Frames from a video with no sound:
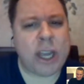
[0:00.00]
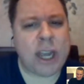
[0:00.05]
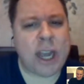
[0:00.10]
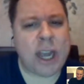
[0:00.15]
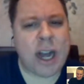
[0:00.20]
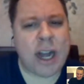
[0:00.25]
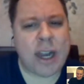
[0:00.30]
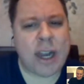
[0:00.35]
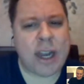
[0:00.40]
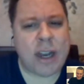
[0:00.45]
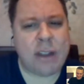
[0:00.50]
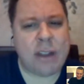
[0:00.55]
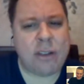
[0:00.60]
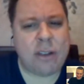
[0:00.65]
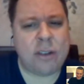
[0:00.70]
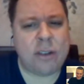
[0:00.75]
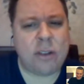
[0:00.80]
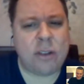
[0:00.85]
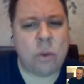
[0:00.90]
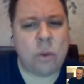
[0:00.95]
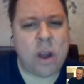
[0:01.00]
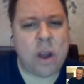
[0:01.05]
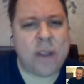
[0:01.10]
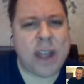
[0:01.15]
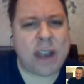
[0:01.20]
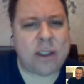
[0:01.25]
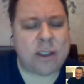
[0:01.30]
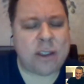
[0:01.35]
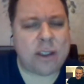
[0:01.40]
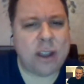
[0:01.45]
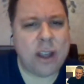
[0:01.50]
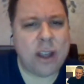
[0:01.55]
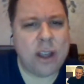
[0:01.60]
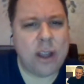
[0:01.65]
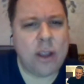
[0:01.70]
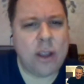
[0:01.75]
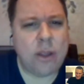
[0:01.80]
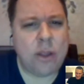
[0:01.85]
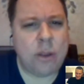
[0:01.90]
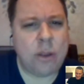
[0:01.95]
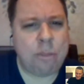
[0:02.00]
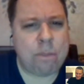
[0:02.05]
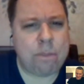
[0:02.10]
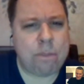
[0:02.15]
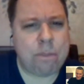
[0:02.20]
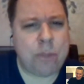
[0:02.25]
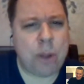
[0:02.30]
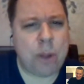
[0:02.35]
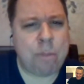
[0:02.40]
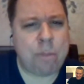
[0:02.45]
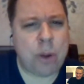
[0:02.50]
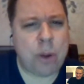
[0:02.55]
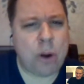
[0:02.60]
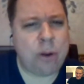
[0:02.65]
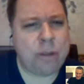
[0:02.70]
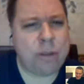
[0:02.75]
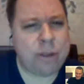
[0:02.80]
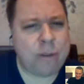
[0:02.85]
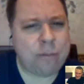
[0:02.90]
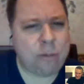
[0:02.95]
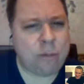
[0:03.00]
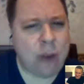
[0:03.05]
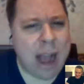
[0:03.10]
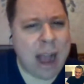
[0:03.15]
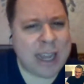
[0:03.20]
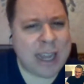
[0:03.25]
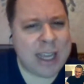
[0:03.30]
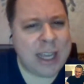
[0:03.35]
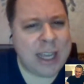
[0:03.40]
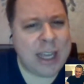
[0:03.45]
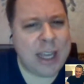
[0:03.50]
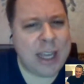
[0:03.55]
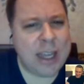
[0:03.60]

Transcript: on. And is this the one that's the birth of Rocky?